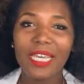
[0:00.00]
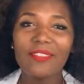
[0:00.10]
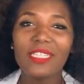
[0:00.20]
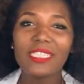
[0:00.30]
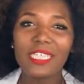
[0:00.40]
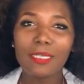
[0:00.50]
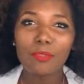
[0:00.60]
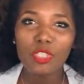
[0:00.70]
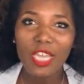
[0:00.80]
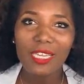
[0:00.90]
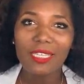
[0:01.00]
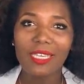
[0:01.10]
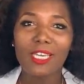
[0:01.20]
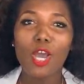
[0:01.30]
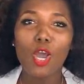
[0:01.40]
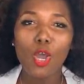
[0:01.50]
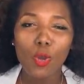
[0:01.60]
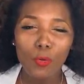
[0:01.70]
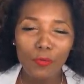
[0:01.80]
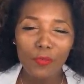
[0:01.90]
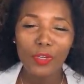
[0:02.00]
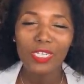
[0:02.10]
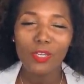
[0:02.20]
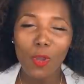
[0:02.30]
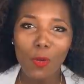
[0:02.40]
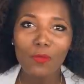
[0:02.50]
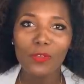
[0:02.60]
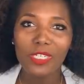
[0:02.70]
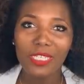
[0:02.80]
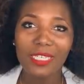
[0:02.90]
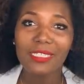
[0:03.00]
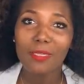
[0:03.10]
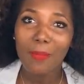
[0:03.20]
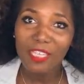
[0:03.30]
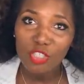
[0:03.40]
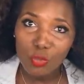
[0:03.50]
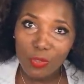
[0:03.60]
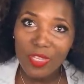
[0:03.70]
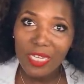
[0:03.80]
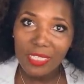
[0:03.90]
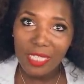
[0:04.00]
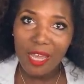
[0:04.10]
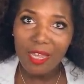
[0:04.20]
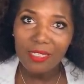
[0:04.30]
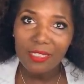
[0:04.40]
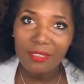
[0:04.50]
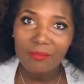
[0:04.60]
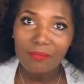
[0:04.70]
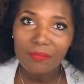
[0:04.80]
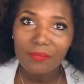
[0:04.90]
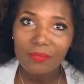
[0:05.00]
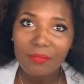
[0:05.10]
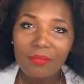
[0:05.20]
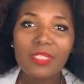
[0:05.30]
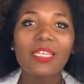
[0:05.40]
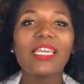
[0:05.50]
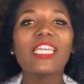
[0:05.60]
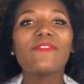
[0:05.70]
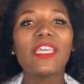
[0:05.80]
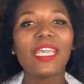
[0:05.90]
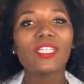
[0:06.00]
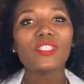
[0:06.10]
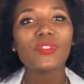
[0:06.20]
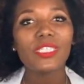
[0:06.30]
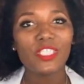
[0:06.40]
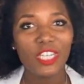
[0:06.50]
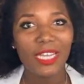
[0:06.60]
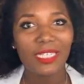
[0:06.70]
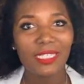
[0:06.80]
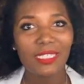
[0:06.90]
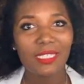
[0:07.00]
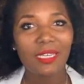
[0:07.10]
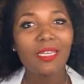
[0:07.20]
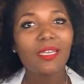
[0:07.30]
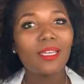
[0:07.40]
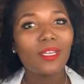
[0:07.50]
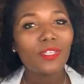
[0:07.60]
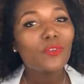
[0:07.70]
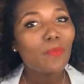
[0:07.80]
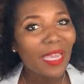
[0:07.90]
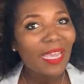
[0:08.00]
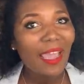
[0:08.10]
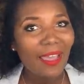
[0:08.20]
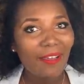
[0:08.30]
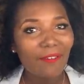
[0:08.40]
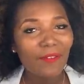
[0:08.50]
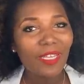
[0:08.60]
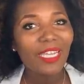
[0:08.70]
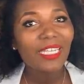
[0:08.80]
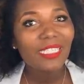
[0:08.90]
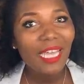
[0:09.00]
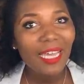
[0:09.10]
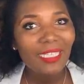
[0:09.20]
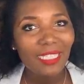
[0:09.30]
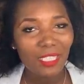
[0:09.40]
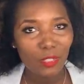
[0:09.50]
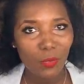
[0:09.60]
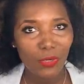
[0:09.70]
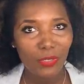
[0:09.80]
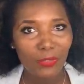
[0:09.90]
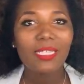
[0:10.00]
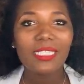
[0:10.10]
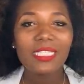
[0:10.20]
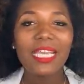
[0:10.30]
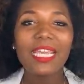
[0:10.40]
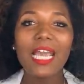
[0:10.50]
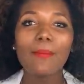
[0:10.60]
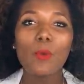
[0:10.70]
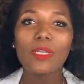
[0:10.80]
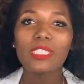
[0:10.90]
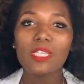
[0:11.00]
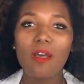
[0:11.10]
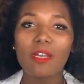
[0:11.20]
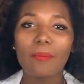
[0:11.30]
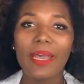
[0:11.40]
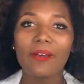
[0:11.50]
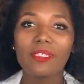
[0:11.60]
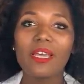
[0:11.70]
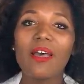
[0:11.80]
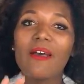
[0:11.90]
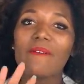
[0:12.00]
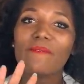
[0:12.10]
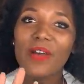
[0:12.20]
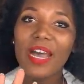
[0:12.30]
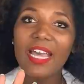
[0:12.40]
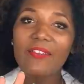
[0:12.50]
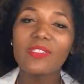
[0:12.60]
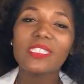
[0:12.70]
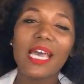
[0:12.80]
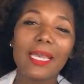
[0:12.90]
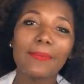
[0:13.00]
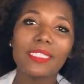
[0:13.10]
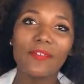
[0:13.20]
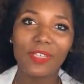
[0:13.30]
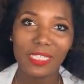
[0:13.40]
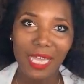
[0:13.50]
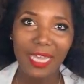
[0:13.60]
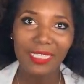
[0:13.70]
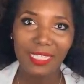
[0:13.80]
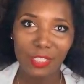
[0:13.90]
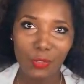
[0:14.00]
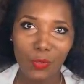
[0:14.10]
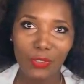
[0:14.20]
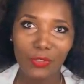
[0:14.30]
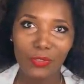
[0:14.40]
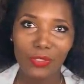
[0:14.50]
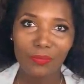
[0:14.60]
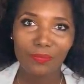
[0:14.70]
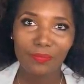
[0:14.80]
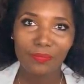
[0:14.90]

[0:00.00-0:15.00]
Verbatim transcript: and then to keep checking over and over again to make sure that it's locked? If the answer is yes, you may have an anxiety disorder. Today, I'm going to talk about 5 types of anxiety disorders.